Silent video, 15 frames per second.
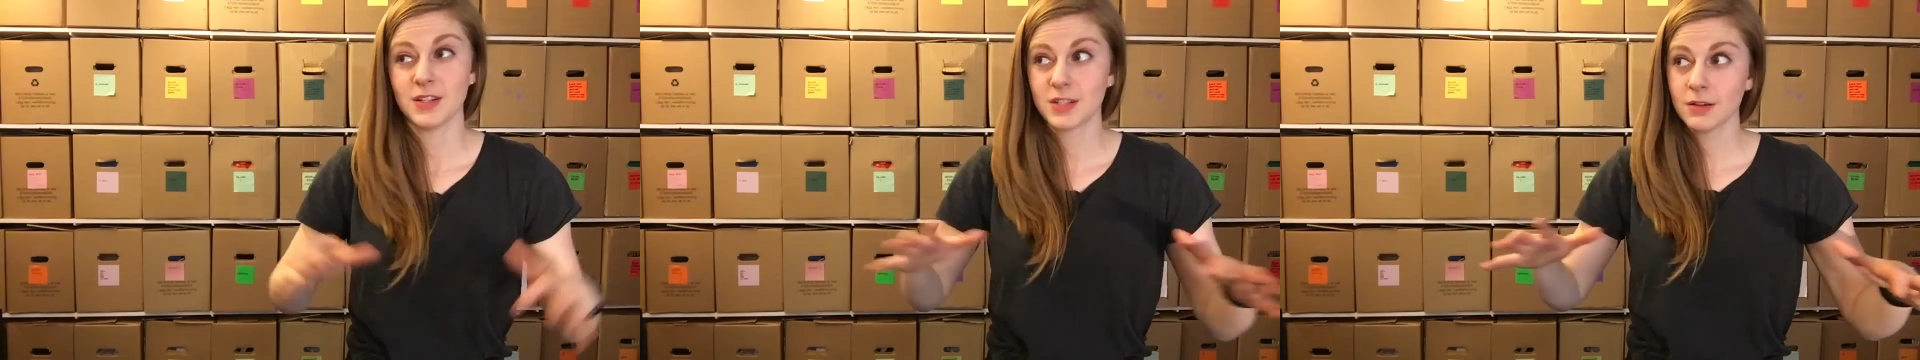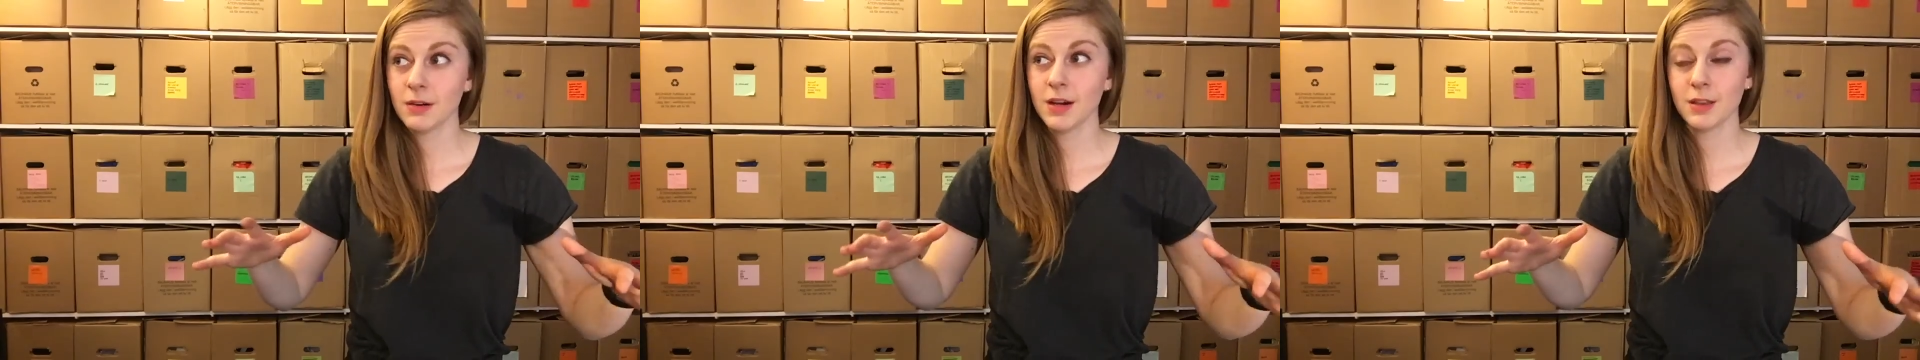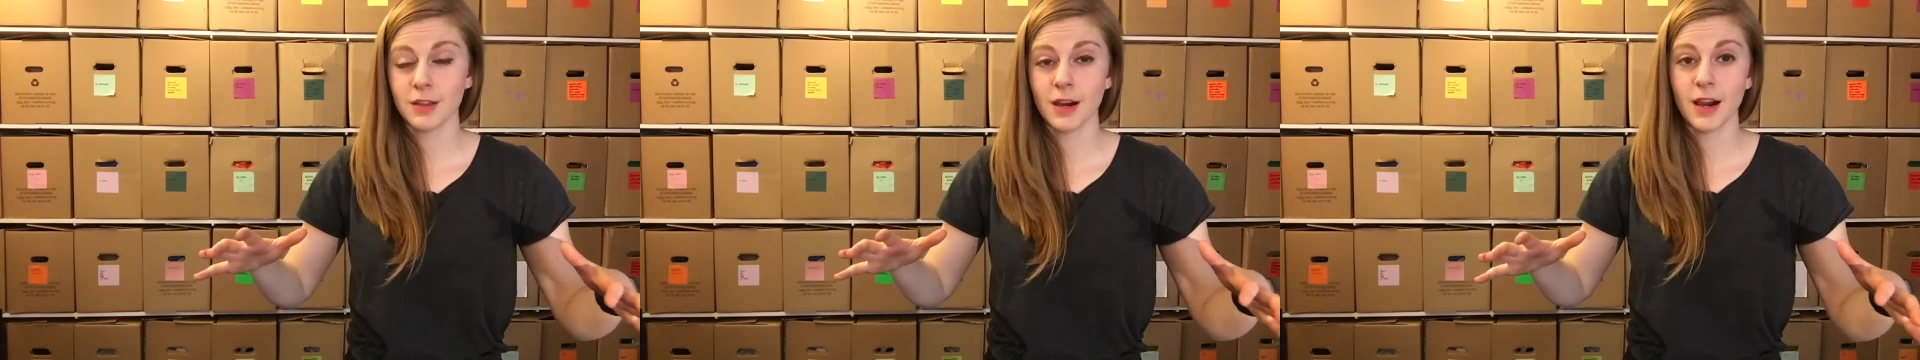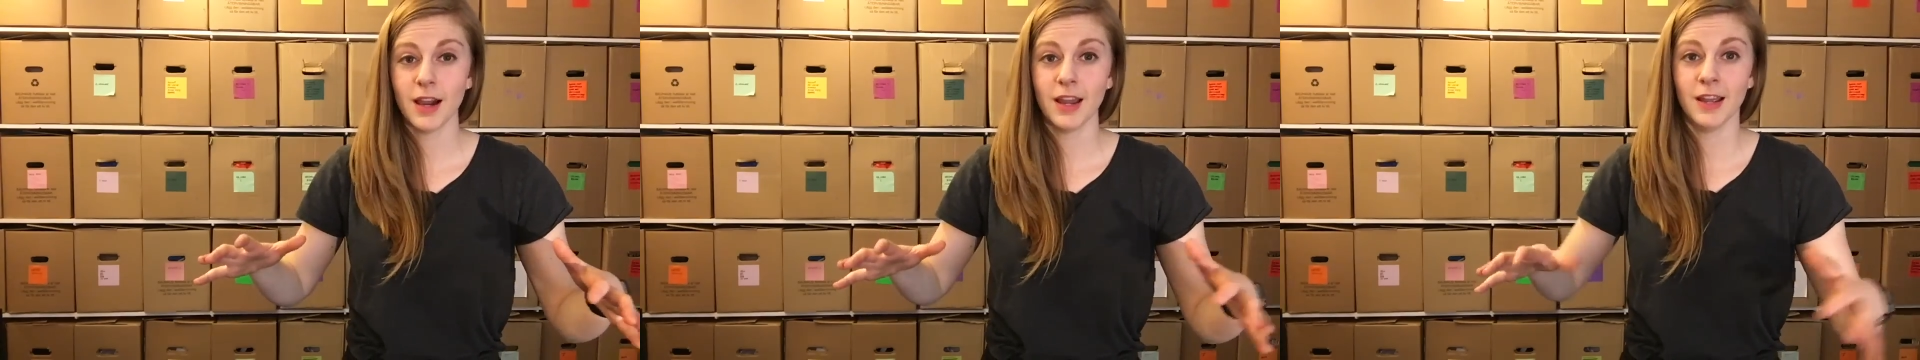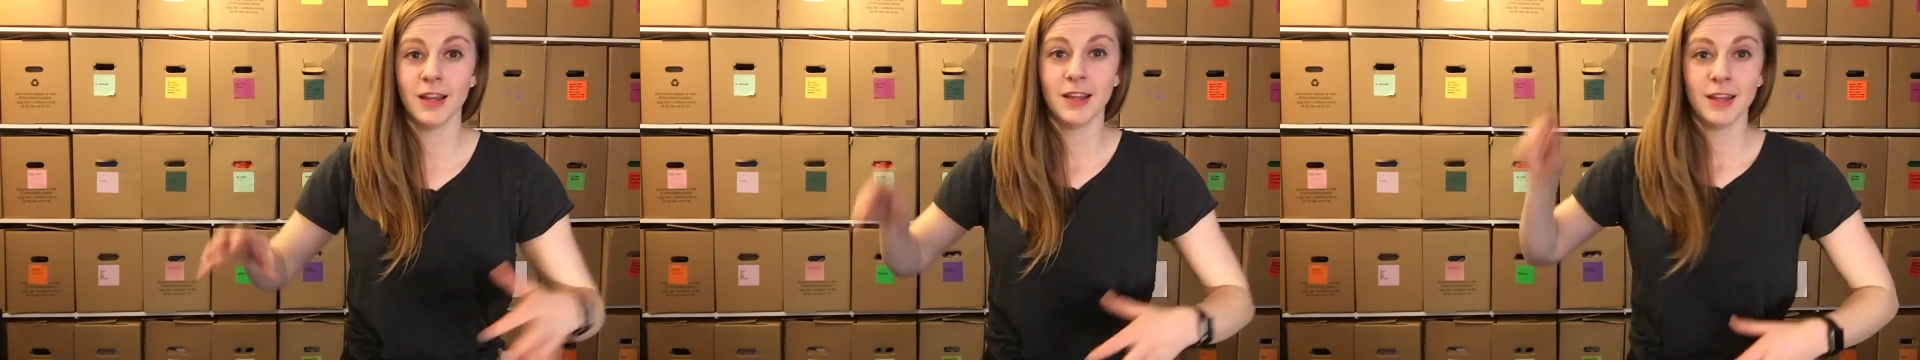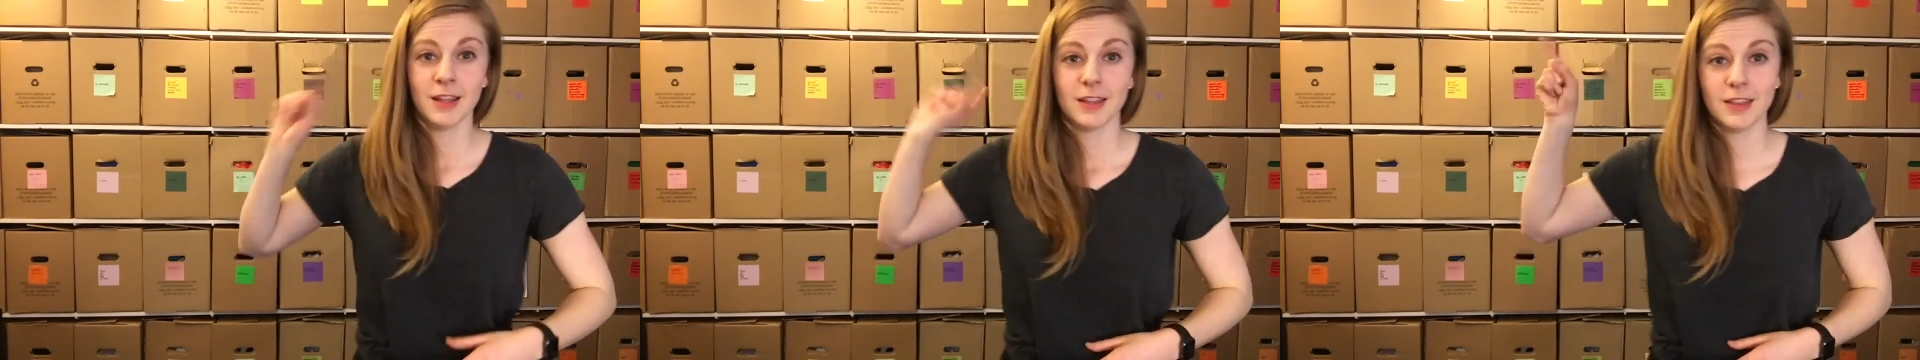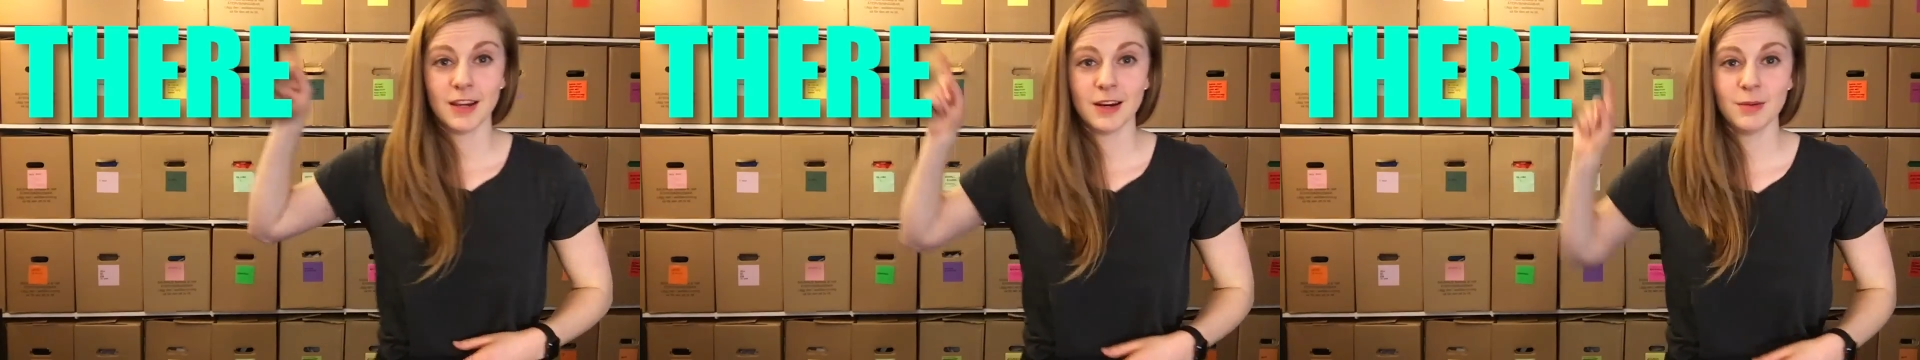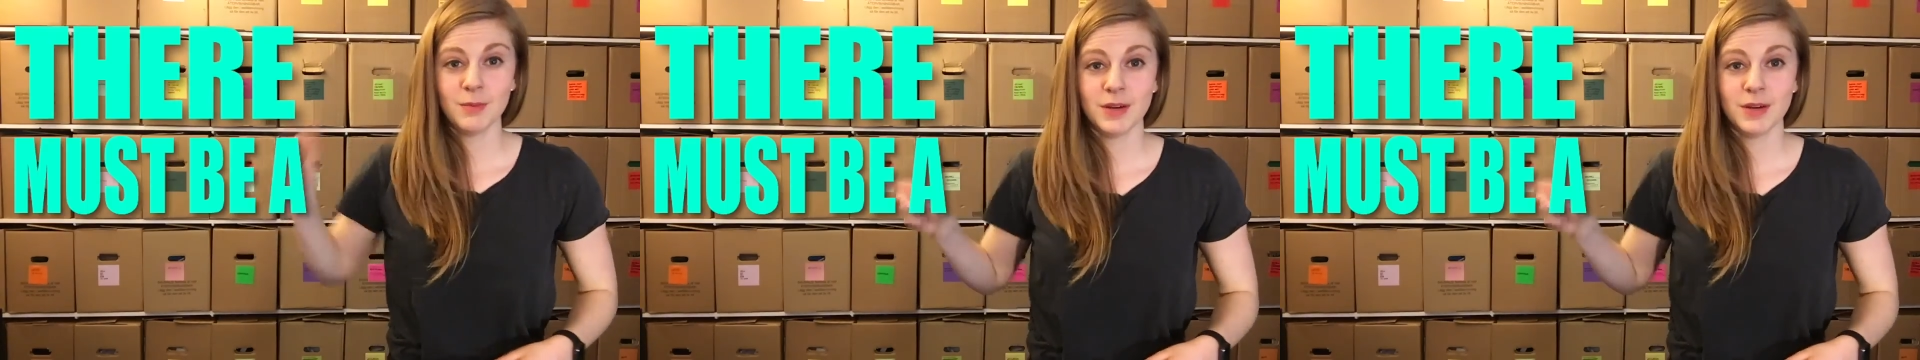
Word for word: So I thought, there